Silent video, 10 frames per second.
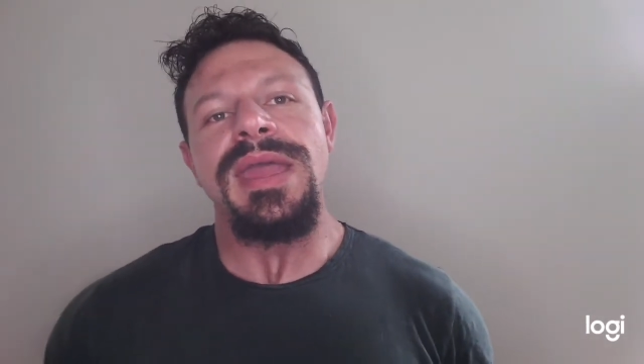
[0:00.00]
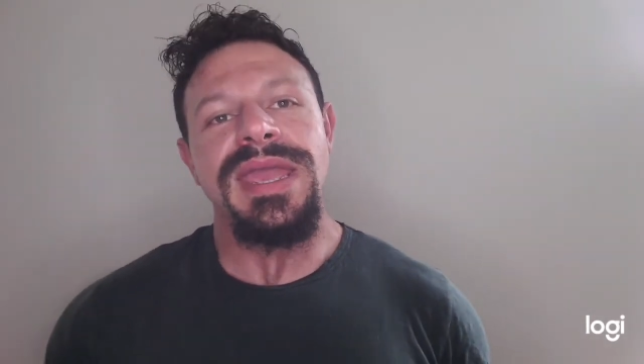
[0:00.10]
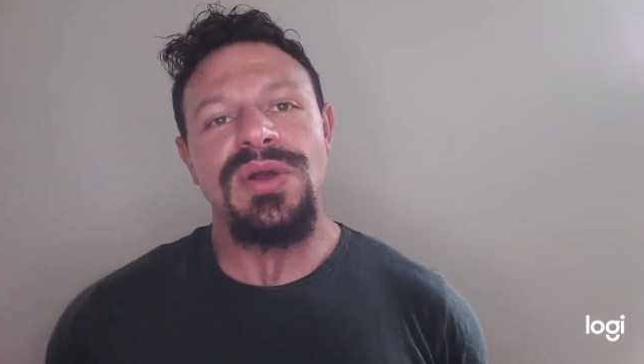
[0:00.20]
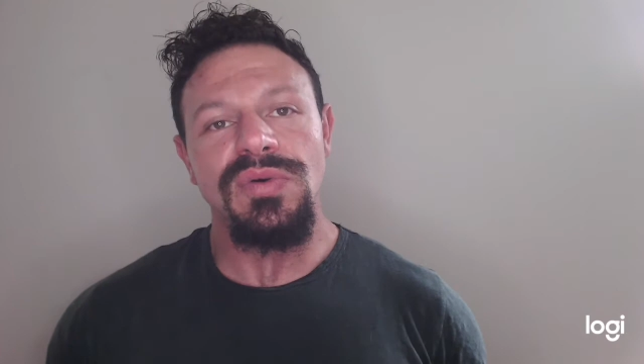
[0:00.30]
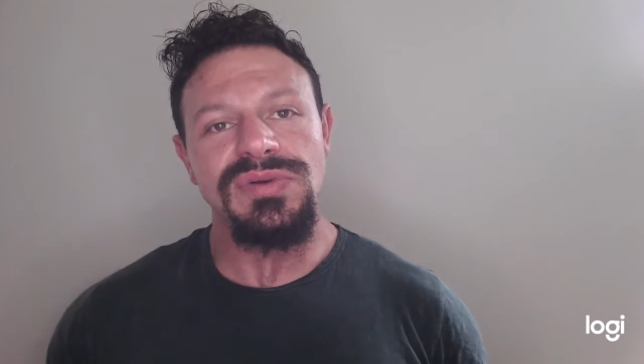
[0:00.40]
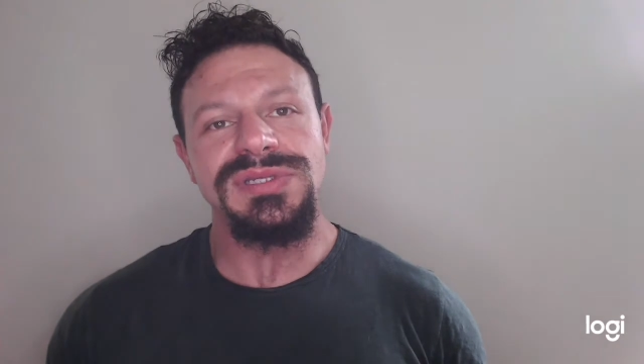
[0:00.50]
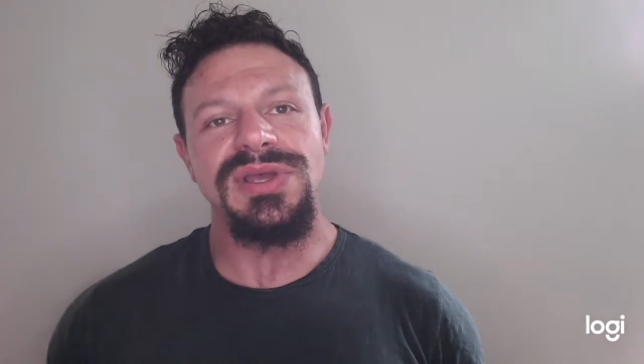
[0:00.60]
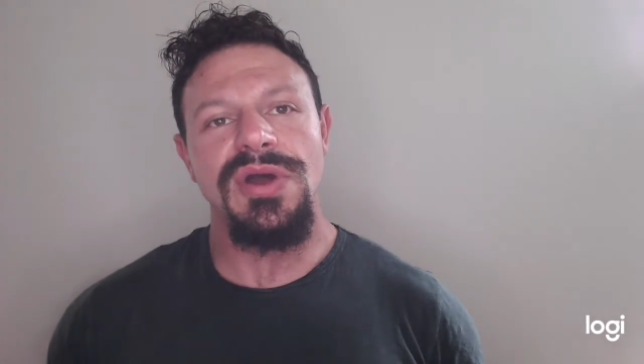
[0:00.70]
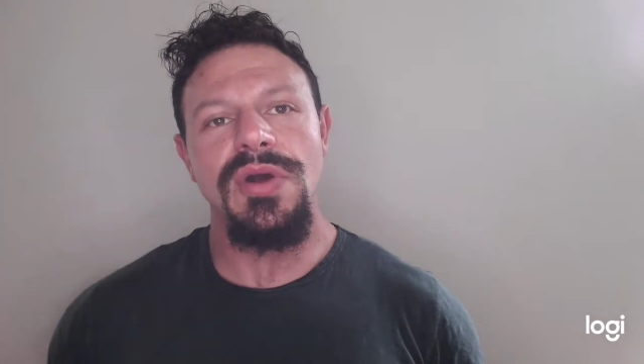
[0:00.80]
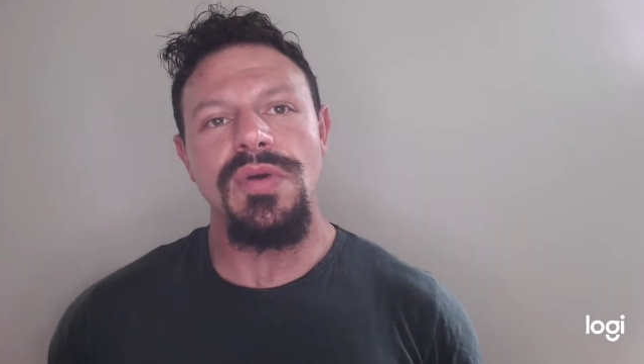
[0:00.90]
It
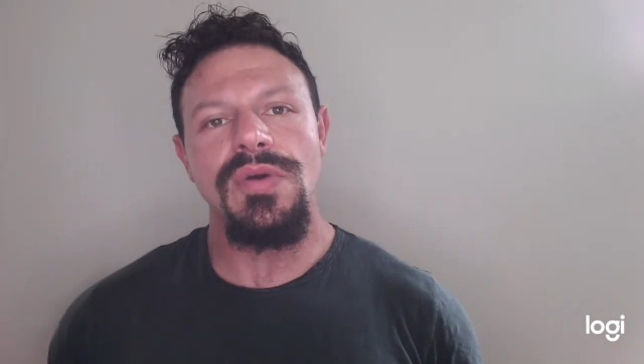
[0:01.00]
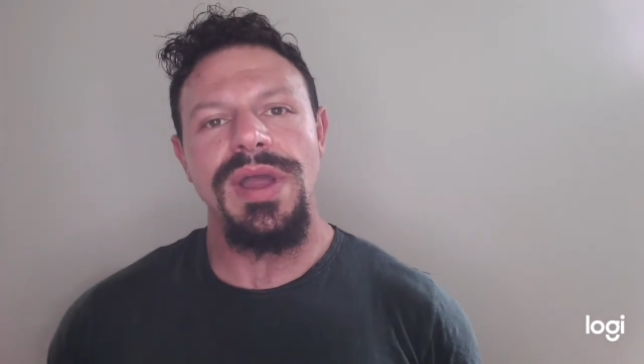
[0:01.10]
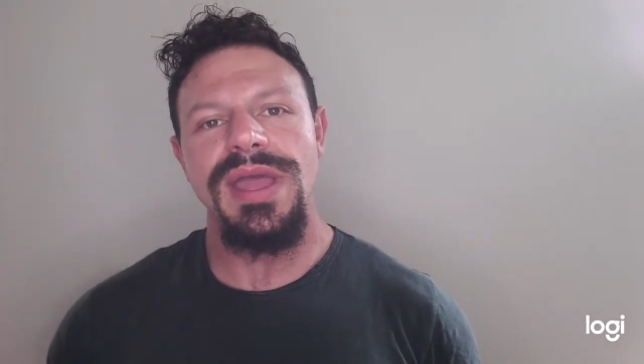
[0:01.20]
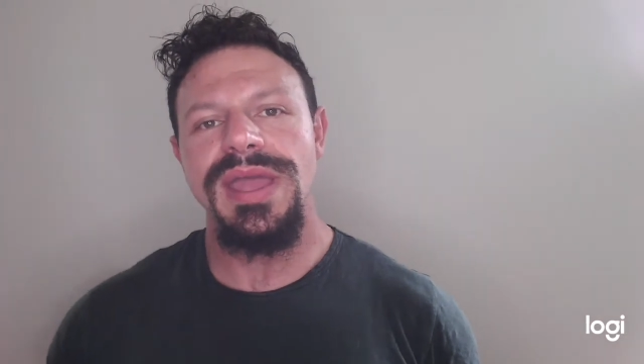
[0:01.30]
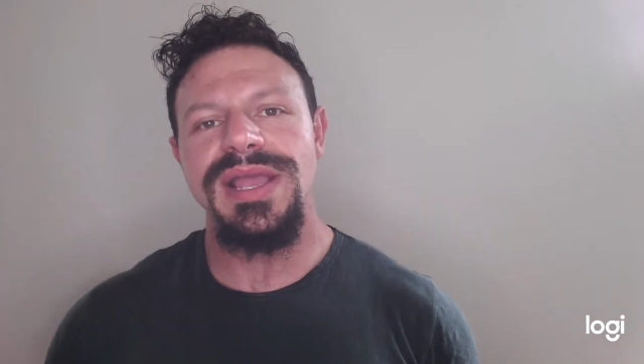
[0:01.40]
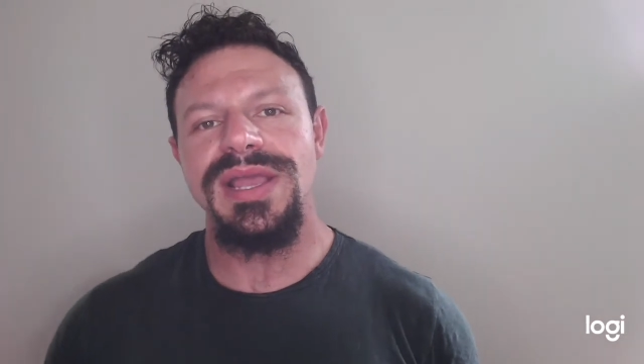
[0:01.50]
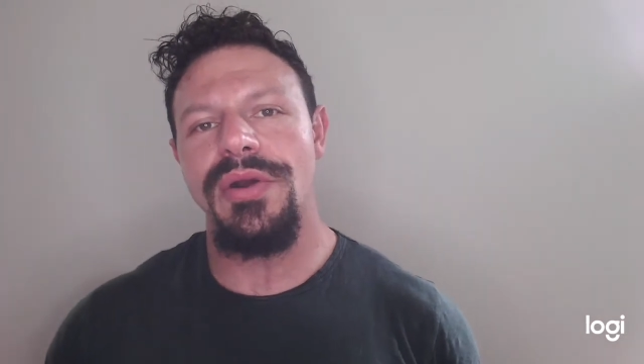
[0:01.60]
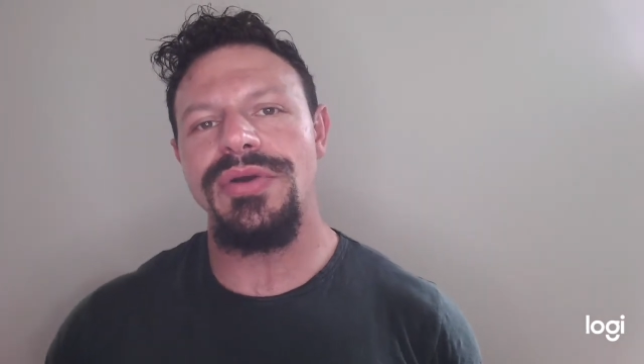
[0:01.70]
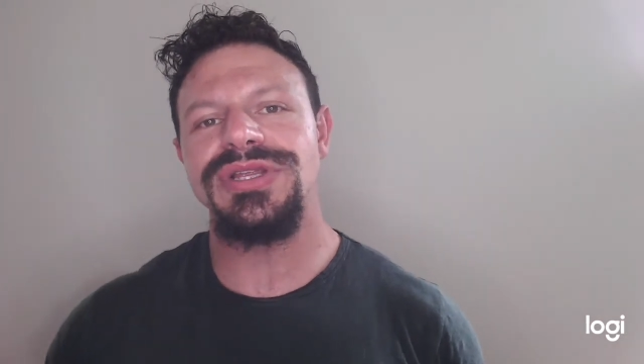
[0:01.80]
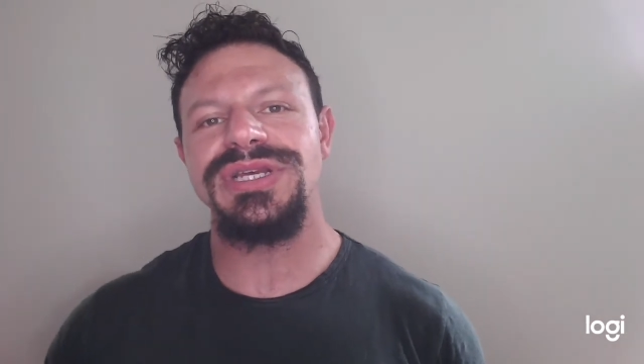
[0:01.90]
also
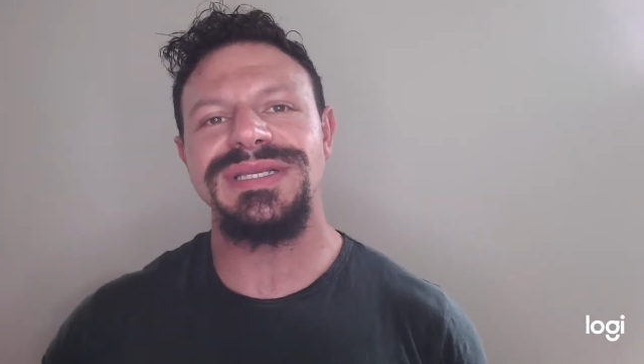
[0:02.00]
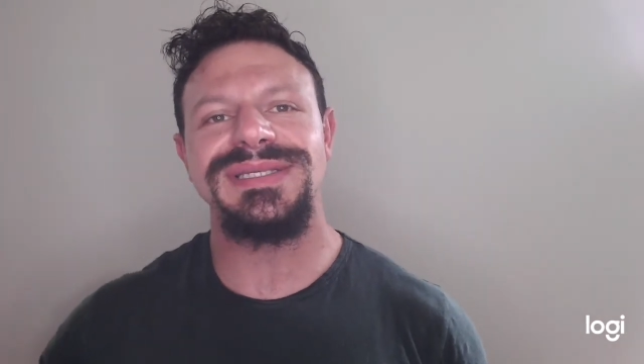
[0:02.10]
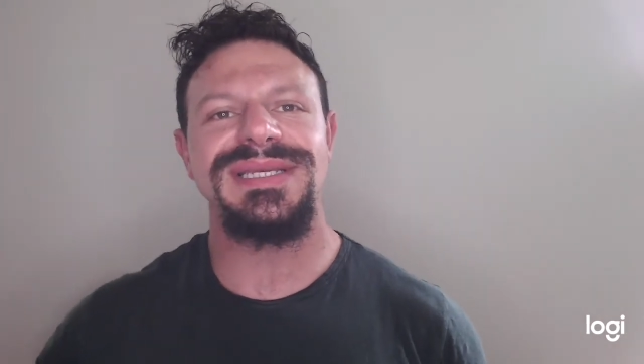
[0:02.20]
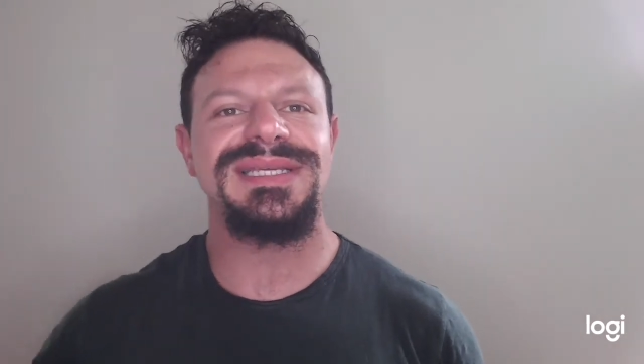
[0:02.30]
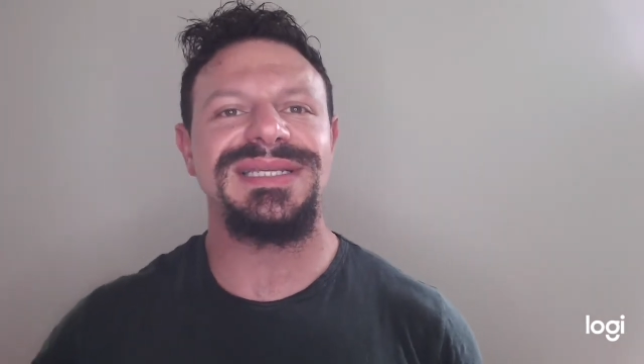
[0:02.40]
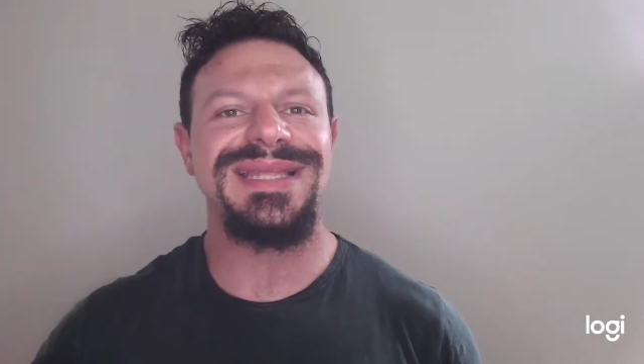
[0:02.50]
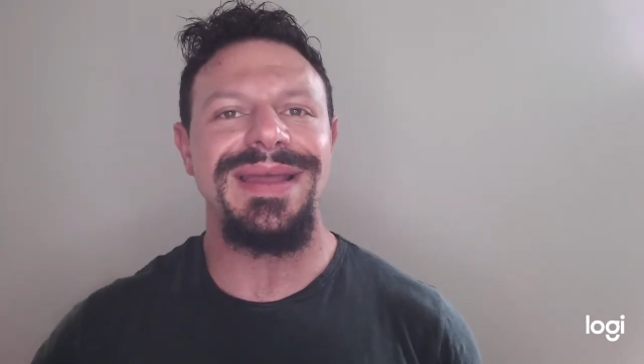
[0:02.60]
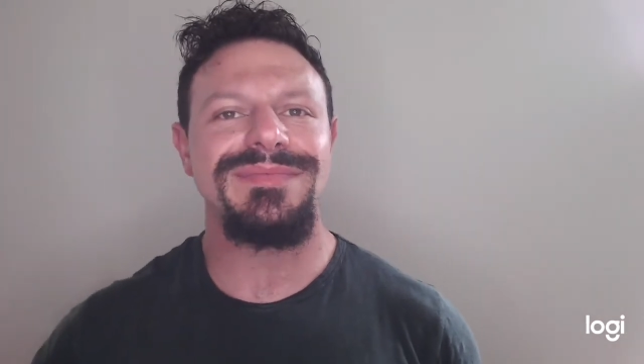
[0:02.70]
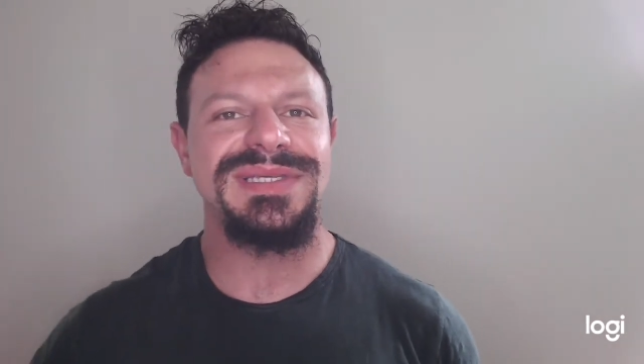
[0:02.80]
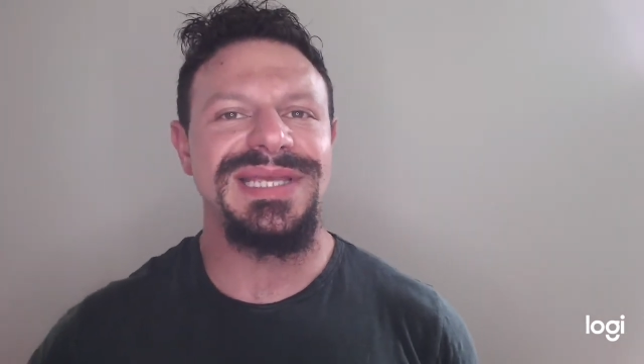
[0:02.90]
encourages
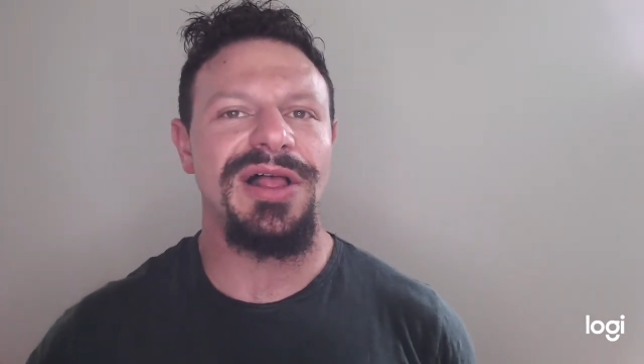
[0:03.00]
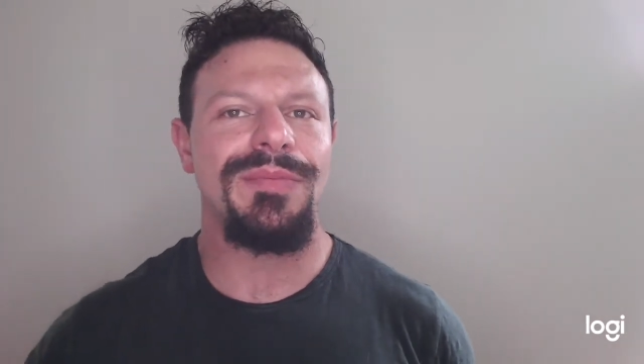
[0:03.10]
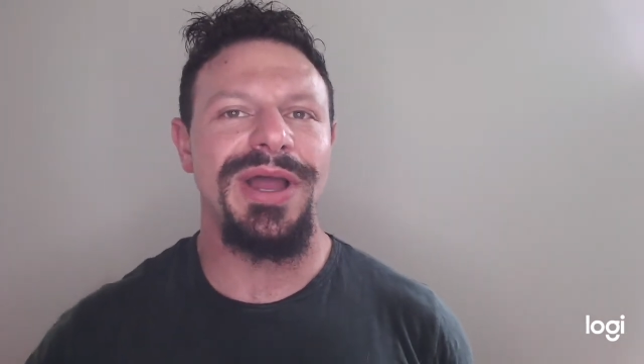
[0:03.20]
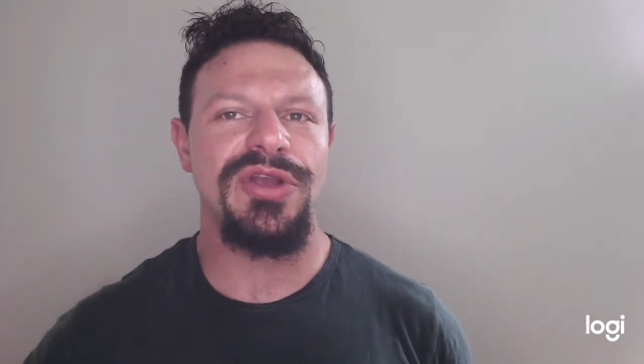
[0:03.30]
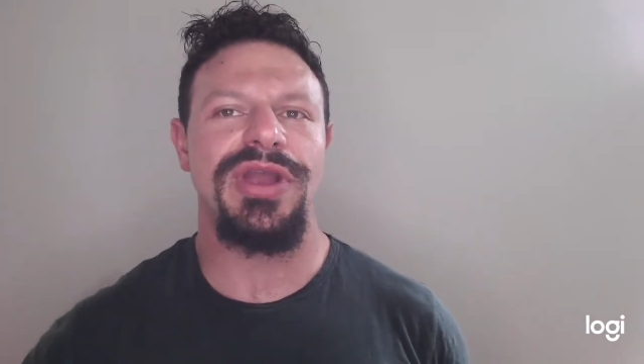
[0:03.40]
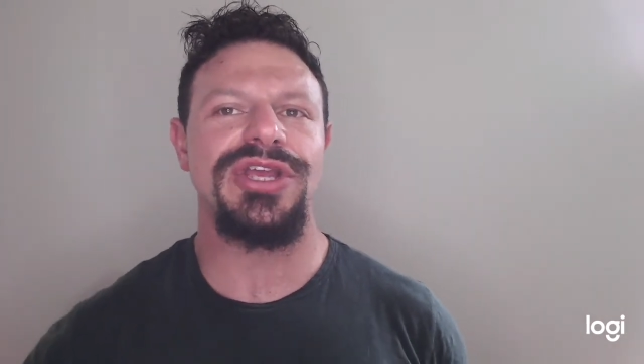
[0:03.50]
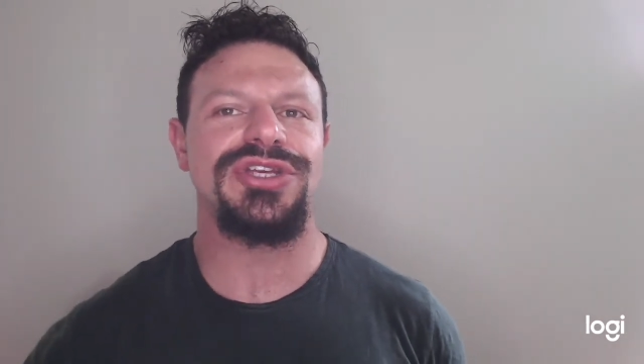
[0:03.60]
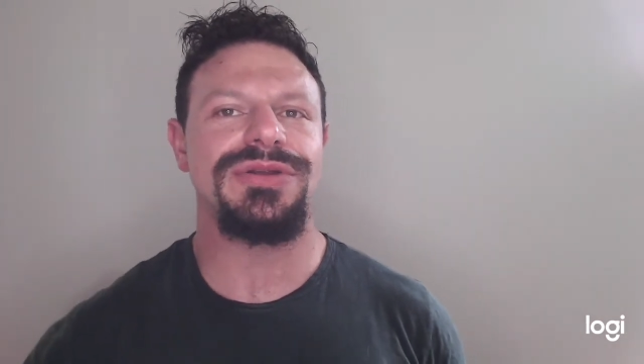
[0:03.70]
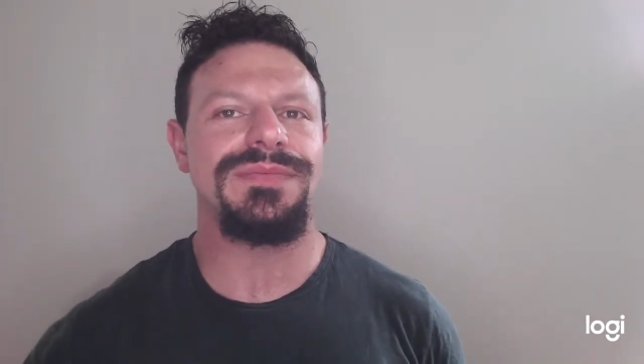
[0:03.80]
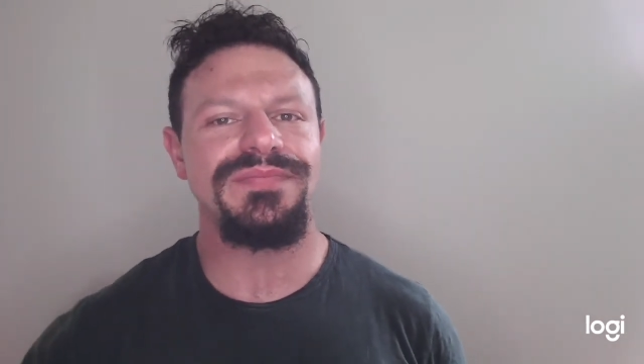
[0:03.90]
stem cell
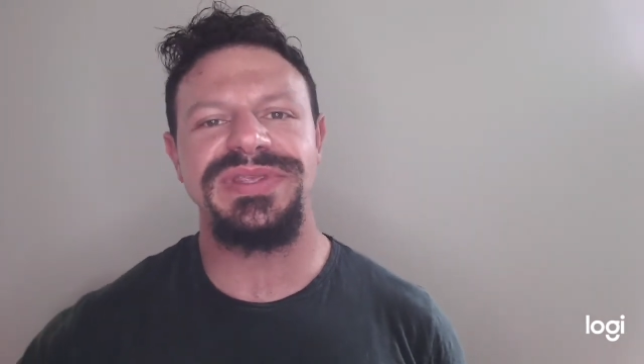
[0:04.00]
migration,